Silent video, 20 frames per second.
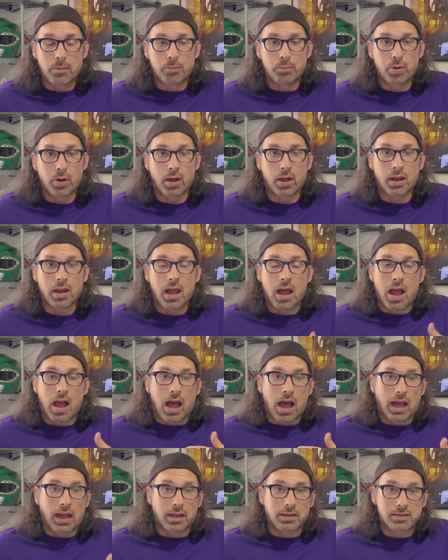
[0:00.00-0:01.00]
but
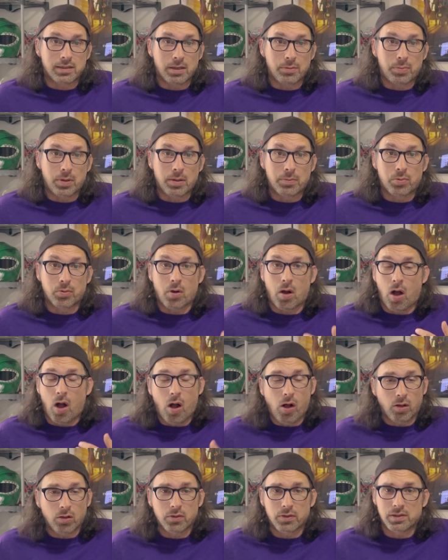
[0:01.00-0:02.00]
I see people
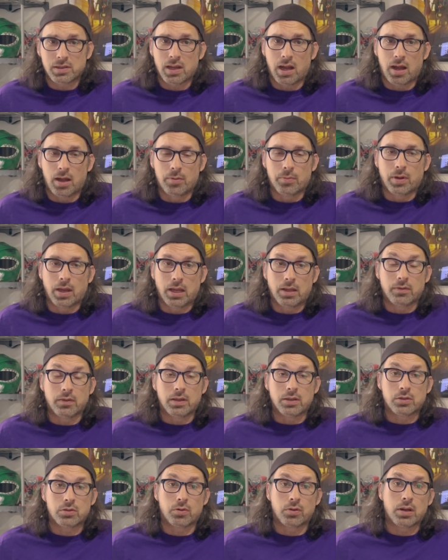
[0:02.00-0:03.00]
all the time in
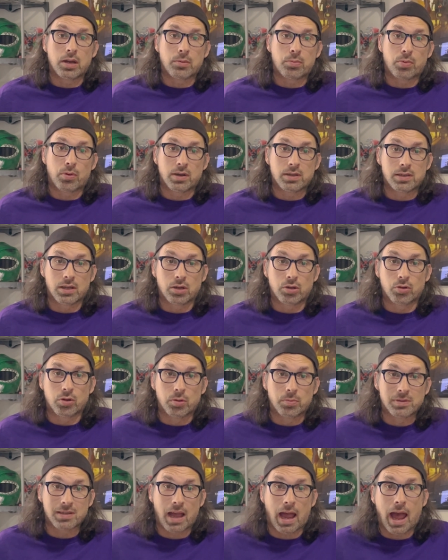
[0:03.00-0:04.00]
these 3D printing
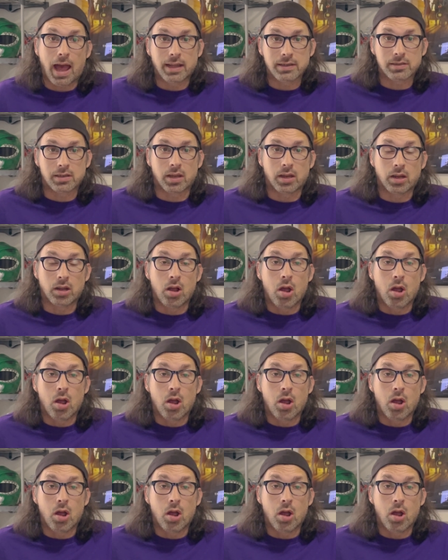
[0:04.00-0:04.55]
groups asking